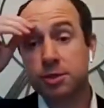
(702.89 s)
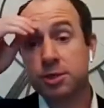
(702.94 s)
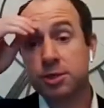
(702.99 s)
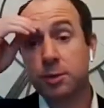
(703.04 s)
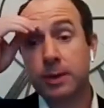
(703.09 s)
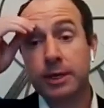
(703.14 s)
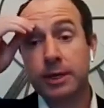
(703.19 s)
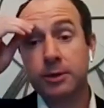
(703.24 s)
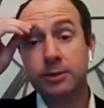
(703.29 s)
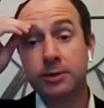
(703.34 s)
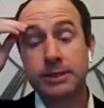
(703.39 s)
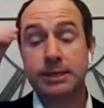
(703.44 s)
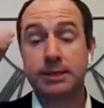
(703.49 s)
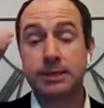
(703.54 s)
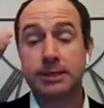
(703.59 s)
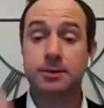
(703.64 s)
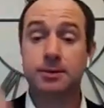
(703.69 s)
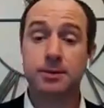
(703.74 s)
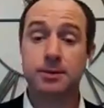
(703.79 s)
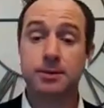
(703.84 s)
So we use it.
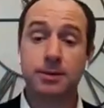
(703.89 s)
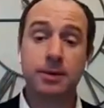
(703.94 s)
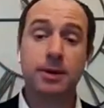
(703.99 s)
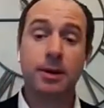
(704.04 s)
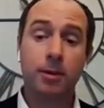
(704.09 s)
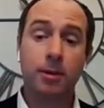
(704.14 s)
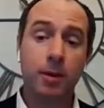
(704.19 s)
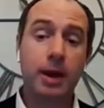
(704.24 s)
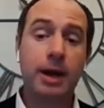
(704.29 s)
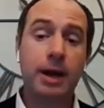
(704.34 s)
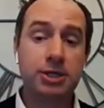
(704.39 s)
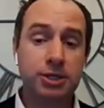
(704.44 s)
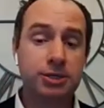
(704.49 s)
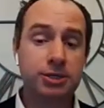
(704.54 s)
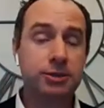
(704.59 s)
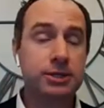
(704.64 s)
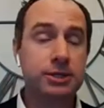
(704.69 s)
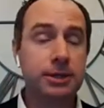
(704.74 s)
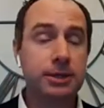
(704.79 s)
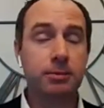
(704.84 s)
We actually
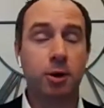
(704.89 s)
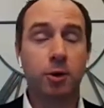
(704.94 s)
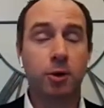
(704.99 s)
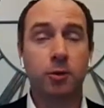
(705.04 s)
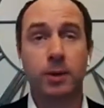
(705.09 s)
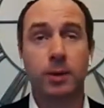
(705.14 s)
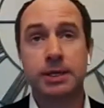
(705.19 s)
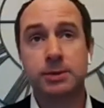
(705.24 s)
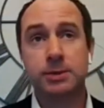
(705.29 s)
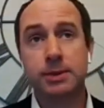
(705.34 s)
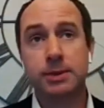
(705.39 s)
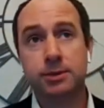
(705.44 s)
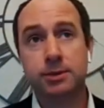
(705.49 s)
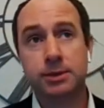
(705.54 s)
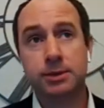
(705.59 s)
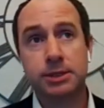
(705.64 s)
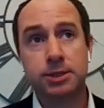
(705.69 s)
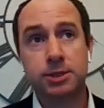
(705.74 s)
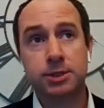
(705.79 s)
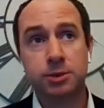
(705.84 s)
use it in both ways. We
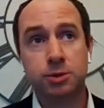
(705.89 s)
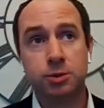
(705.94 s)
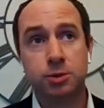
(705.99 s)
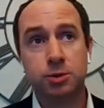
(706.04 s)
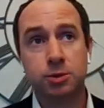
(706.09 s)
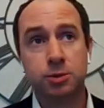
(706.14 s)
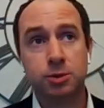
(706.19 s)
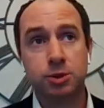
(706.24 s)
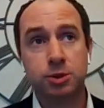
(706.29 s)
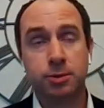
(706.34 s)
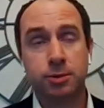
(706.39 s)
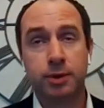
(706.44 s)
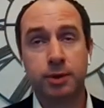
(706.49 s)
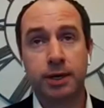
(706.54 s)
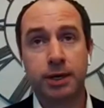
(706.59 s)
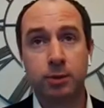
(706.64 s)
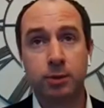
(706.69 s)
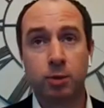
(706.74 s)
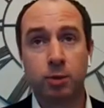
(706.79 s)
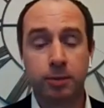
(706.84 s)
use it to
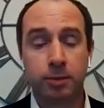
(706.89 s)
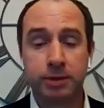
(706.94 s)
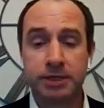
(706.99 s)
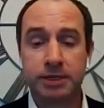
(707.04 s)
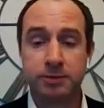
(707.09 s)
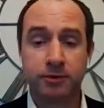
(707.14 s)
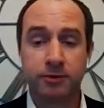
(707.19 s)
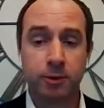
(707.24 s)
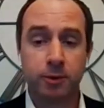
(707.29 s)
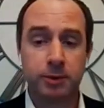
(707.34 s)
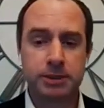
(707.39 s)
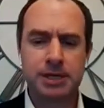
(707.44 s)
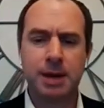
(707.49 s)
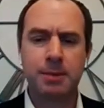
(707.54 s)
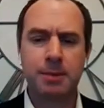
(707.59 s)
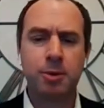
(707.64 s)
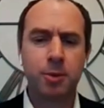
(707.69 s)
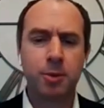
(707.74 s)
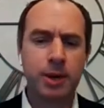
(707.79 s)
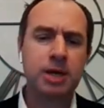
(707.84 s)
predict workplace performance a
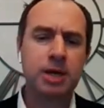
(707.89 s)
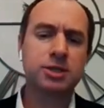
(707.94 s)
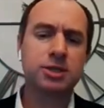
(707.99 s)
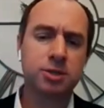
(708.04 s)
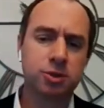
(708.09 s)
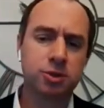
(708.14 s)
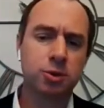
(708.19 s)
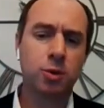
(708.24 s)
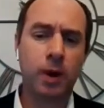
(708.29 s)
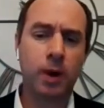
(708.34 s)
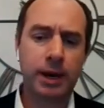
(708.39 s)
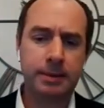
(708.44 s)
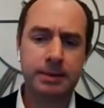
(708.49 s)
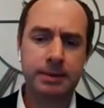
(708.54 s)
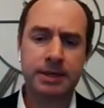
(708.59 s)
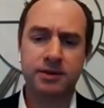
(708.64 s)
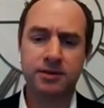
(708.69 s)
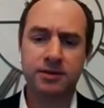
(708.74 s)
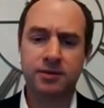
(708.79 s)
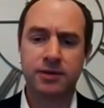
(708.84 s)
lot, but we also do quite a
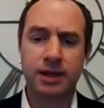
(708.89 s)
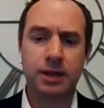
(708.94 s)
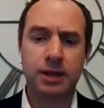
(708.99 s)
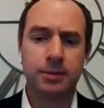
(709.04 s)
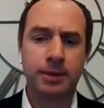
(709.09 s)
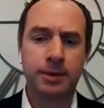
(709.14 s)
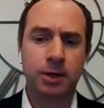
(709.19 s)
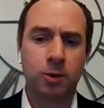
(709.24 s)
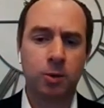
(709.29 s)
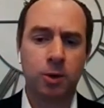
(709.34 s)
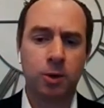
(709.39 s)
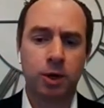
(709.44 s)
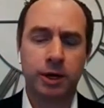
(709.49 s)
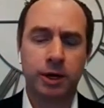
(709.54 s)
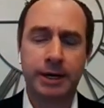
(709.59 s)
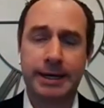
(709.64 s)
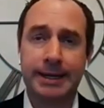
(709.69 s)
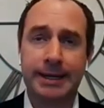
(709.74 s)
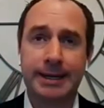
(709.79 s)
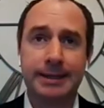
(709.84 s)
bit of developmental work
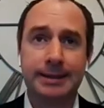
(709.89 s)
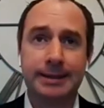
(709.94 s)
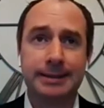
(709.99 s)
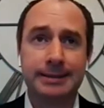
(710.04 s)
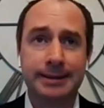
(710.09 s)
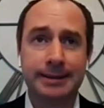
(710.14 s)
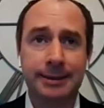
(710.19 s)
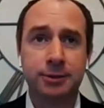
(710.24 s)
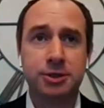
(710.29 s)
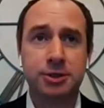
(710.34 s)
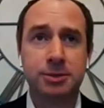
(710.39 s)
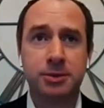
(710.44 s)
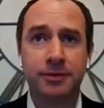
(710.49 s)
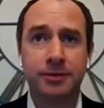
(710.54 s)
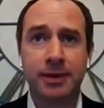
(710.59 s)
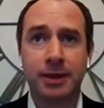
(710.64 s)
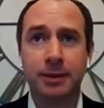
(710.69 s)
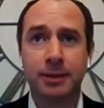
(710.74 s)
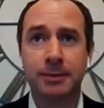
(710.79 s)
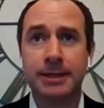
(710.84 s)
in it, leadership
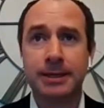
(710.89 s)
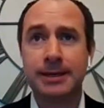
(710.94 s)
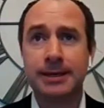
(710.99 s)
development.